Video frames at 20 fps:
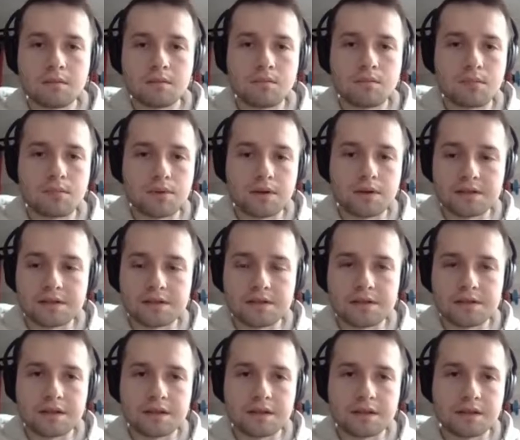
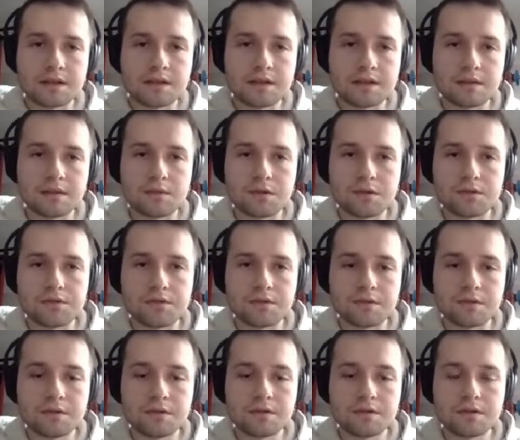processing
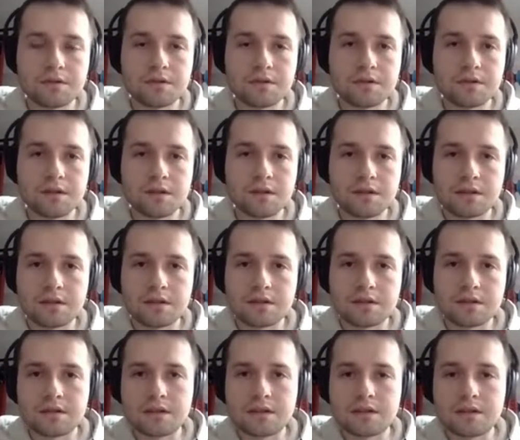module.
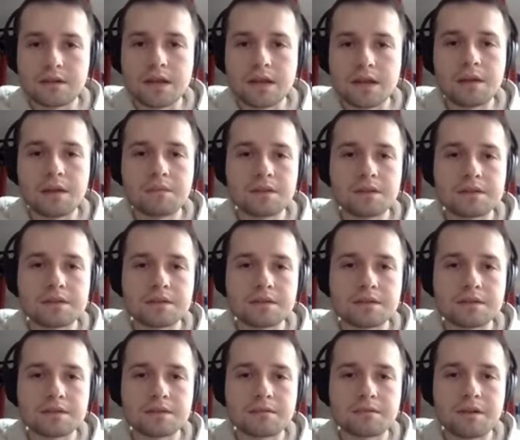The name
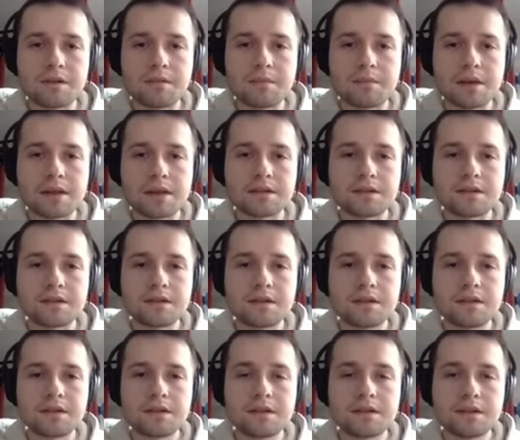doesn't really matter.
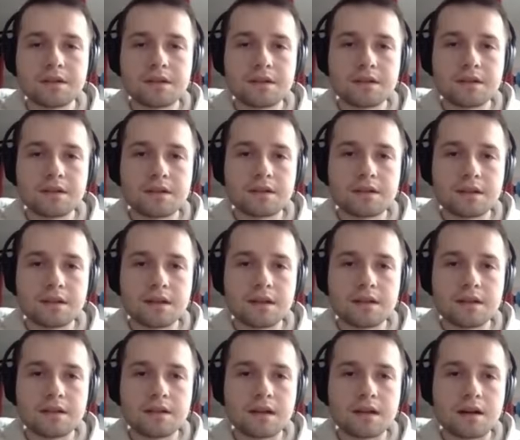
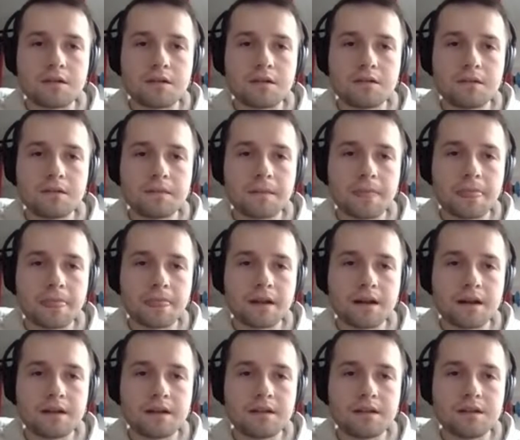And now
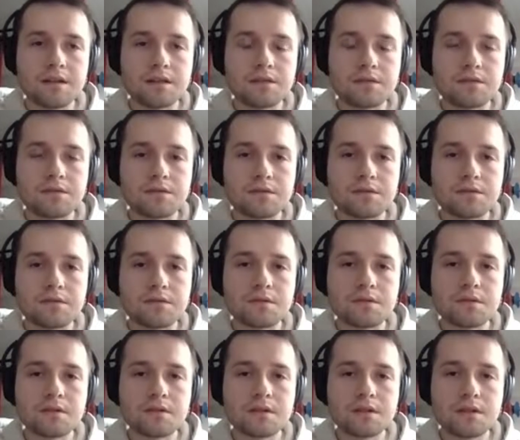I need
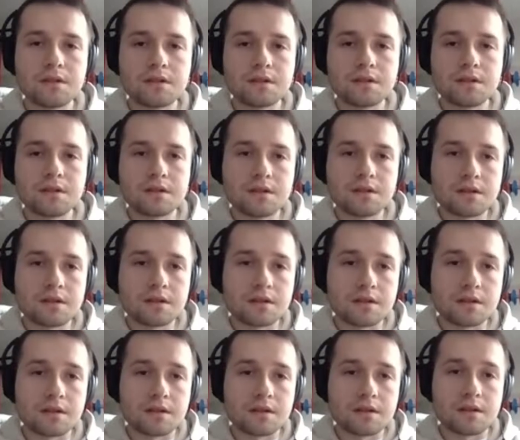to
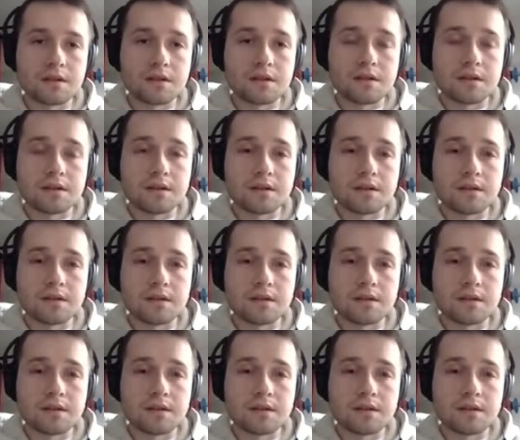uh,